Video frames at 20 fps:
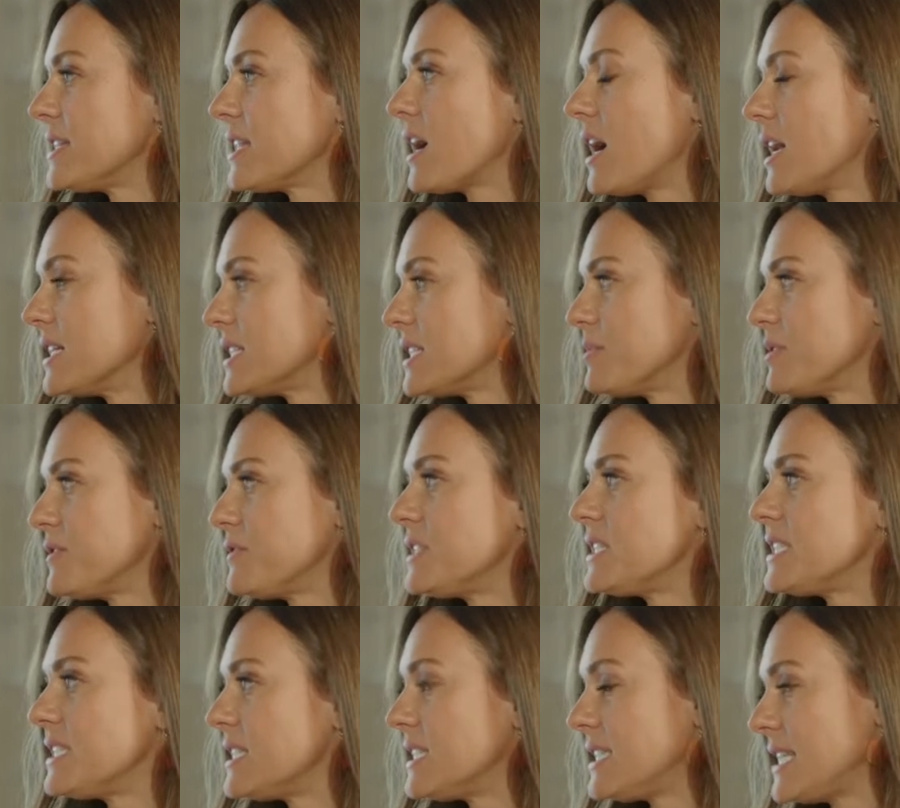the concept of
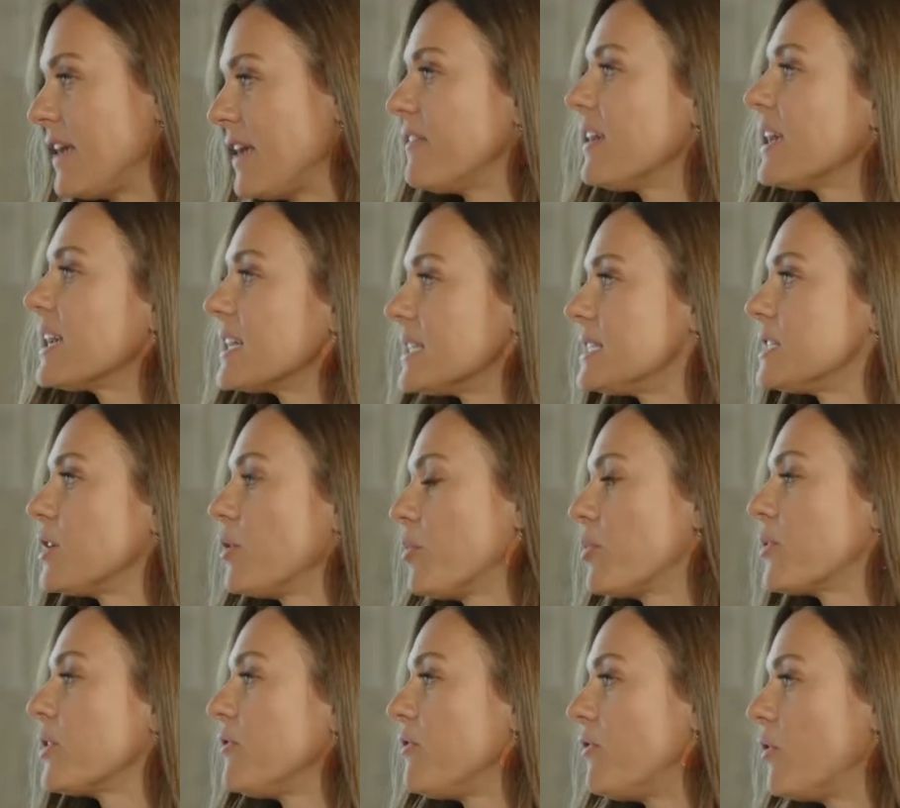saving is still
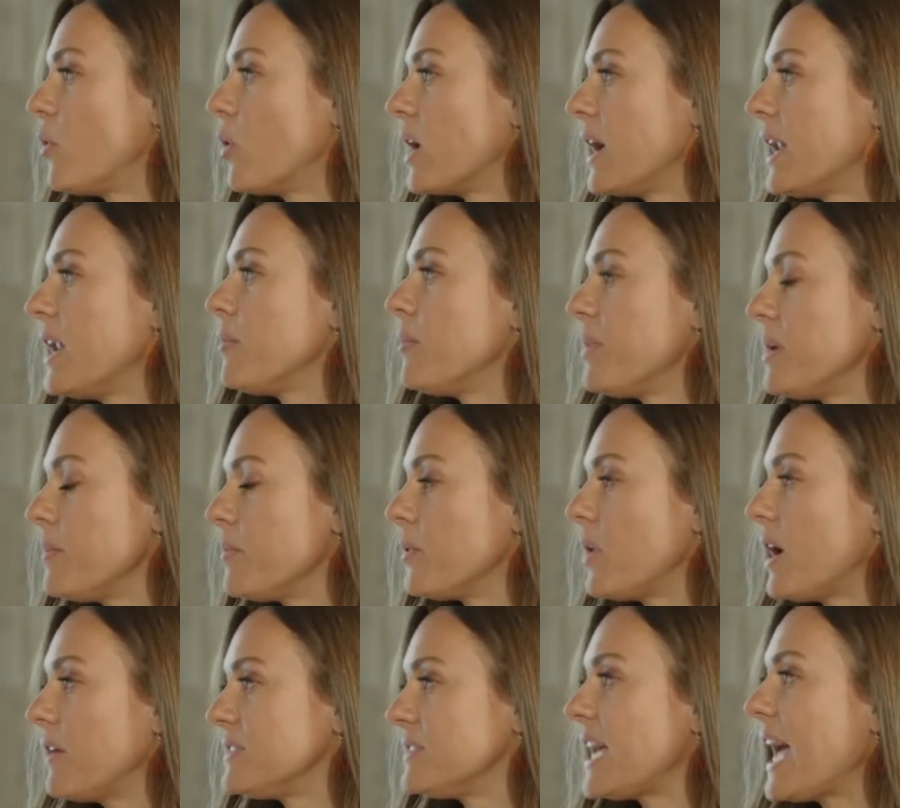pretty foreign, and people
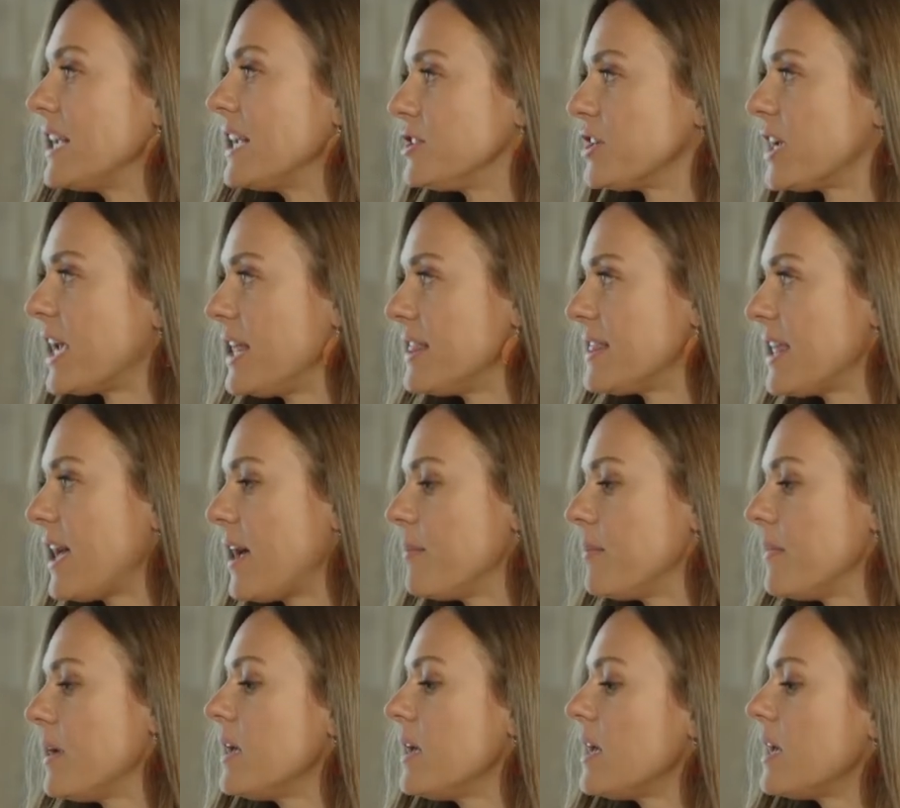have to educate
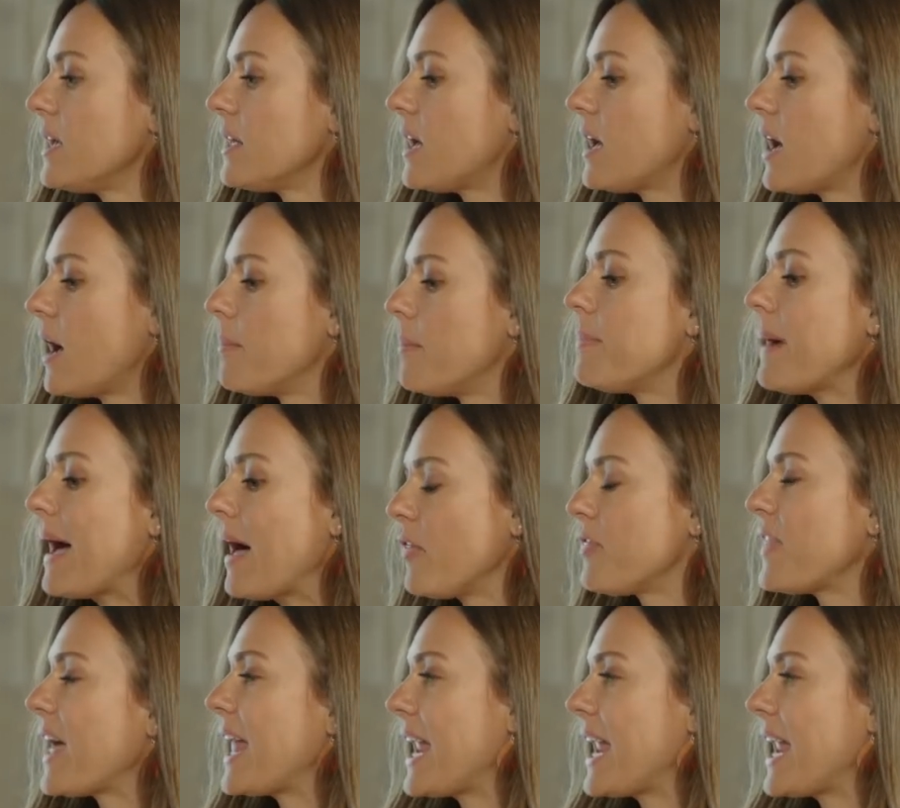them about